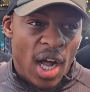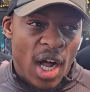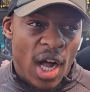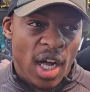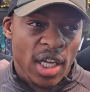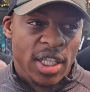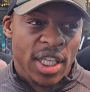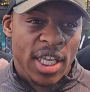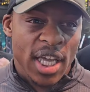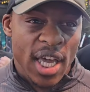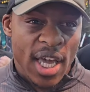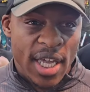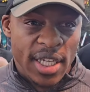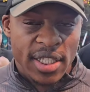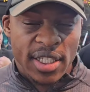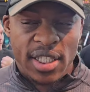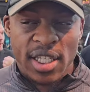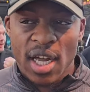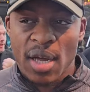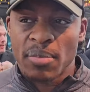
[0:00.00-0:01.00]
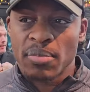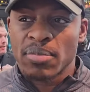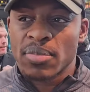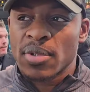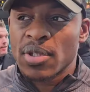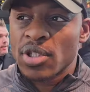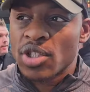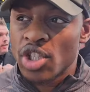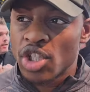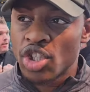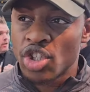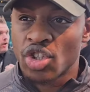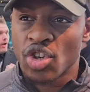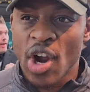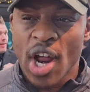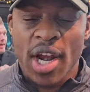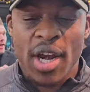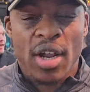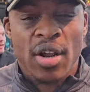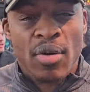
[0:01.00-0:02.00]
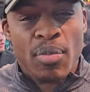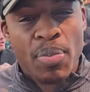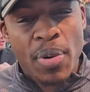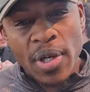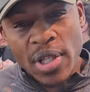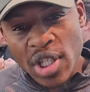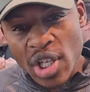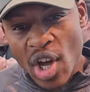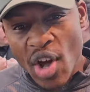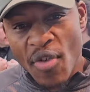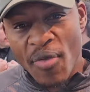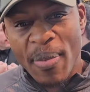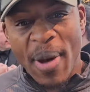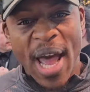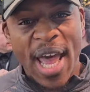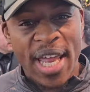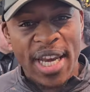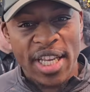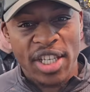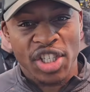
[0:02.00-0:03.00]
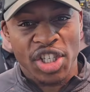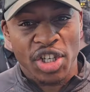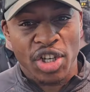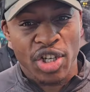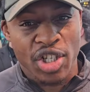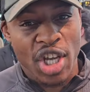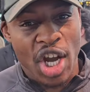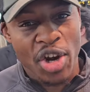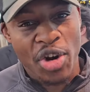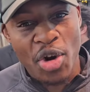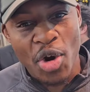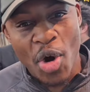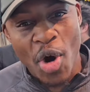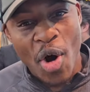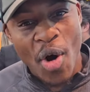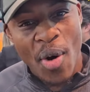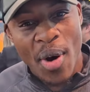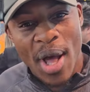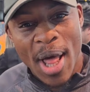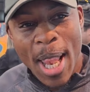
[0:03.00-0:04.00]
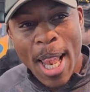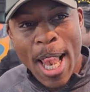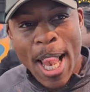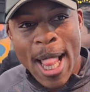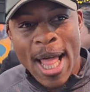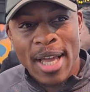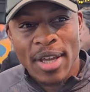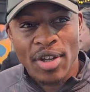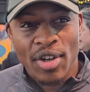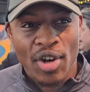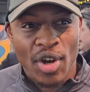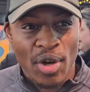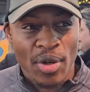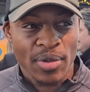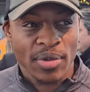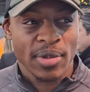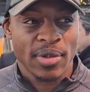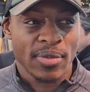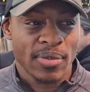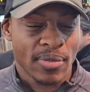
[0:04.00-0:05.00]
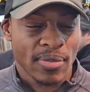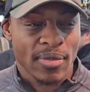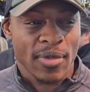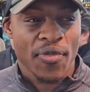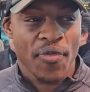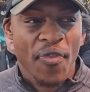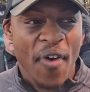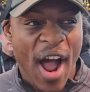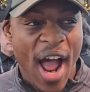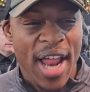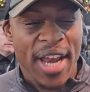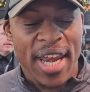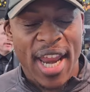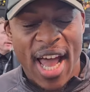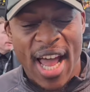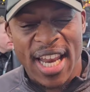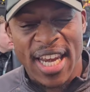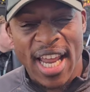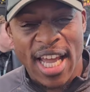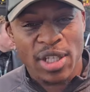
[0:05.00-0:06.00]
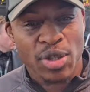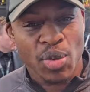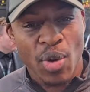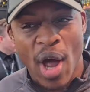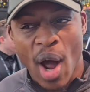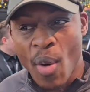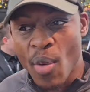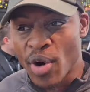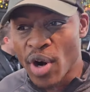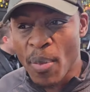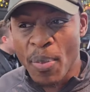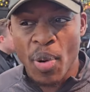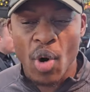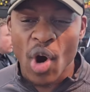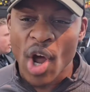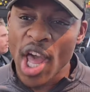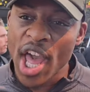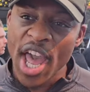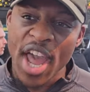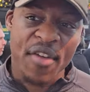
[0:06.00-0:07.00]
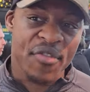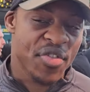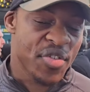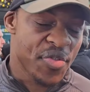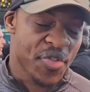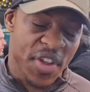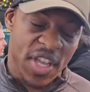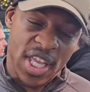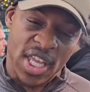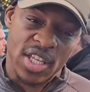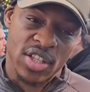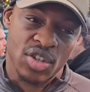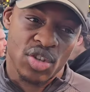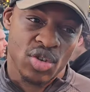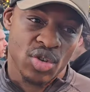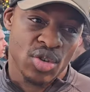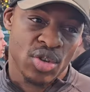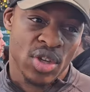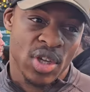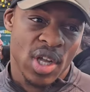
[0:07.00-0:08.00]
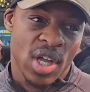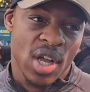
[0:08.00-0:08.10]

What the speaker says: I guess I'm just trying to preserve my energy because I know, you know, fight night, that's where I want to put everything into.